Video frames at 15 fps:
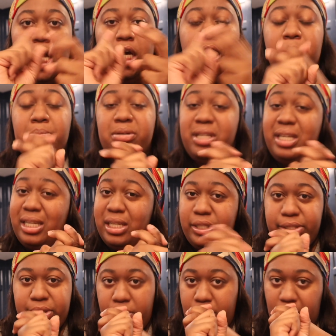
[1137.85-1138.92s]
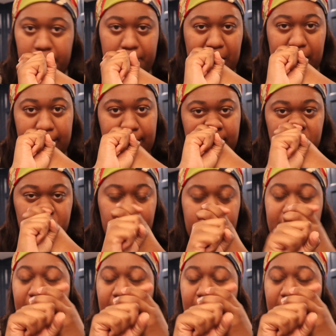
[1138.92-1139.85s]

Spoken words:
completely sold out of my loungewear,